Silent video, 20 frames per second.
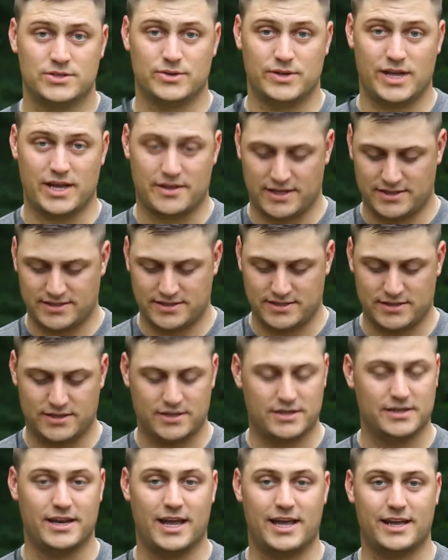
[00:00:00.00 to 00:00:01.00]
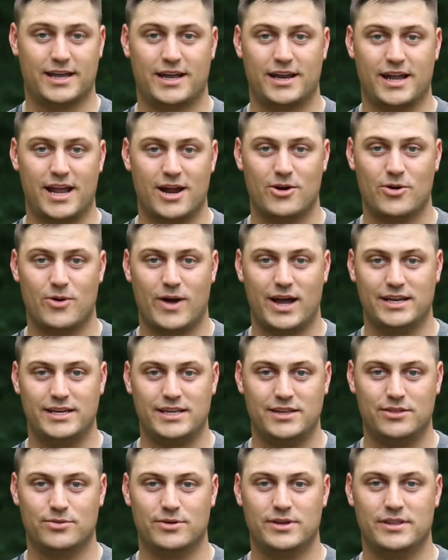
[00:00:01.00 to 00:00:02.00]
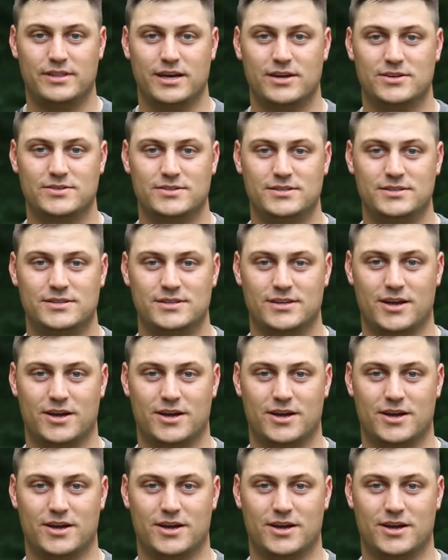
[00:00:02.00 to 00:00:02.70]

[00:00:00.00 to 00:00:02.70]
yeah, that's the Nikon Arrow ID 3000.